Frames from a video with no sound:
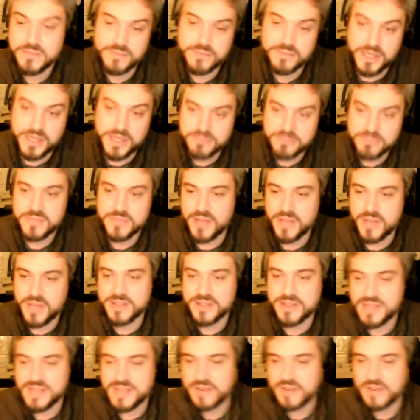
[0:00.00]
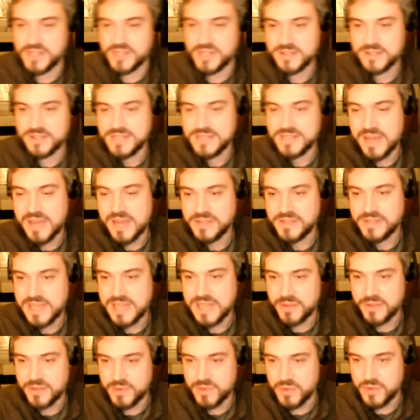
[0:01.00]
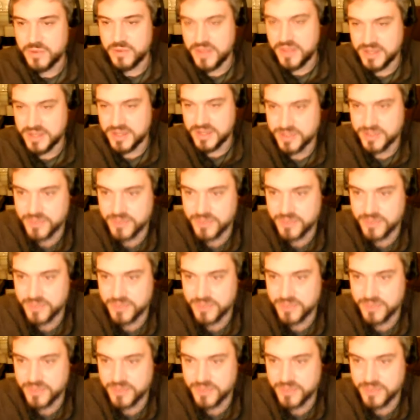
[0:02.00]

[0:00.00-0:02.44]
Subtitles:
But it's kind of a down the road thing.